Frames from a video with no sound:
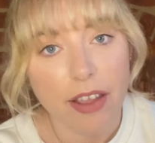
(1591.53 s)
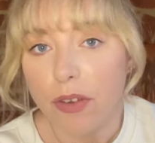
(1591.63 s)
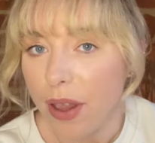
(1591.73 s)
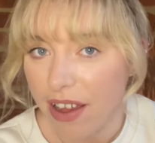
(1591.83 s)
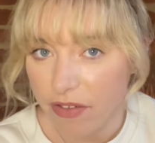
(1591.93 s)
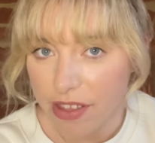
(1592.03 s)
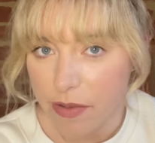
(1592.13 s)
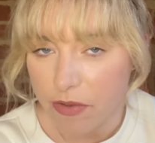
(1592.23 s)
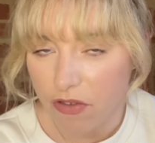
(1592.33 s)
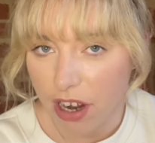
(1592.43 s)
if you haven't
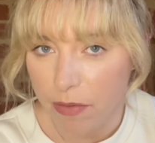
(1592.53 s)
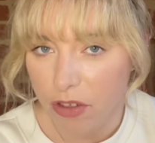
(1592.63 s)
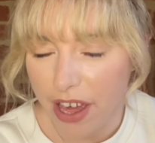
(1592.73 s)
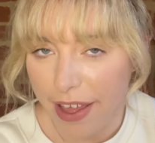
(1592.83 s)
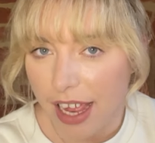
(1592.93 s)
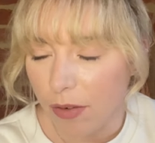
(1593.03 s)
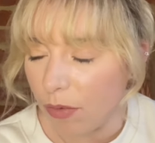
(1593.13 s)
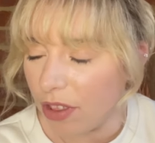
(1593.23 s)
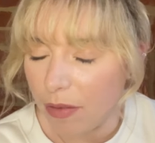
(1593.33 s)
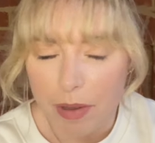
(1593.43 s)
subscribed yet and
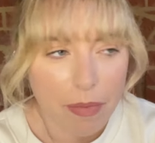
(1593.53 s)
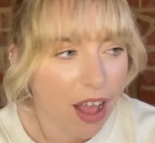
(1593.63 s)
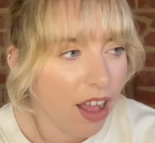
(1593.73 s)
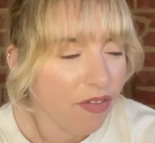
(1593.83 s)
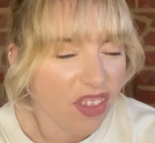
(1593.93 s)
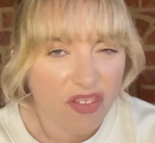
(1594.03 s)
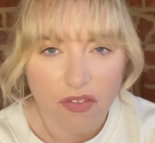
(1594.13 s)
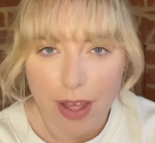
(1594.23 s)
want to be part of this